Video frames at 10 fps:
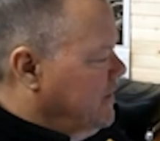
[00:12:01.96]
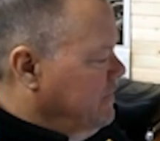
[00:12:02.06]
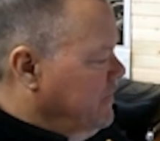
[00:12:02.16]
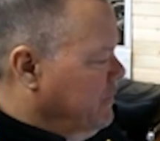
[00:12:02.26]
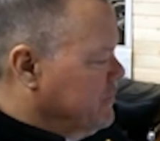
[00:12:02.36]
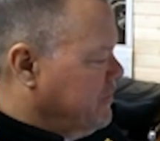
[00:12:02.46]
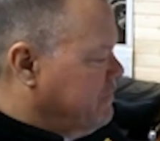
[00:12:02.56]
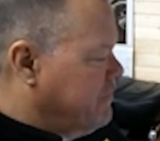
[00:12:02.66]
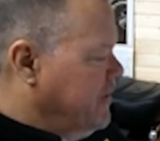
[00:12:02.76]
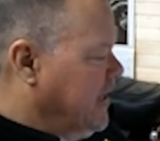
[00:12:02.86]
It was a
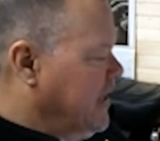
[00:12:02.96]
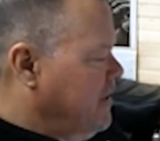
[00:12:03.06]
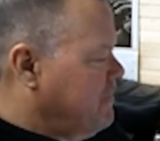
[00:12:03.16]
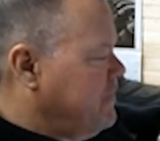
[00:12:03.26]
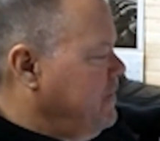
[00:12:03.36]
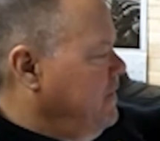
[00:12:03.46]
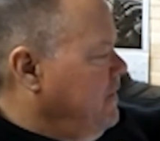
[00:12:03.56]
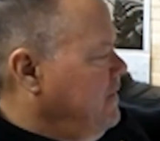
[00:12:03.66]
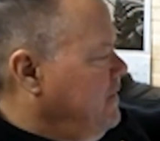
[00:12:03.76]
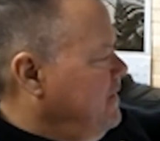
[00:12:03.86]
free gift
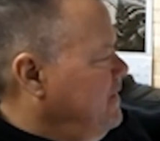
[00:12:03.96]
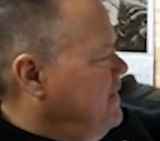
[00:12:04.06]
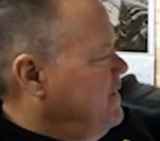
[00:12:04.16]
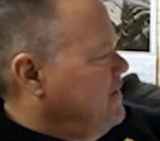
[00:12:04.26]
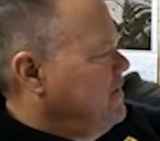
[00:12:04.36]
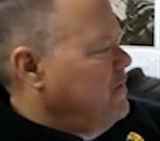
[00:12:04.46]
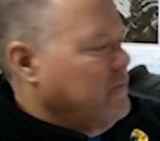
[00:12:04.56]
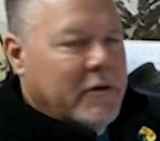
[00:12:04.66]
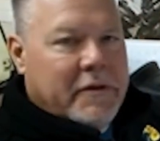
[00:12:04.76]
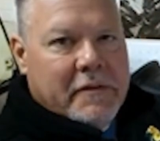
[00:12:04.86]

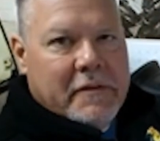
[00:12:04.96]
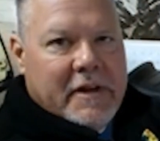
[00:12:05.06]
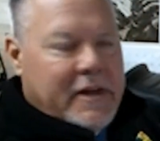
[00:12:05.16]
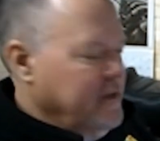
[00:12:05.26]
with the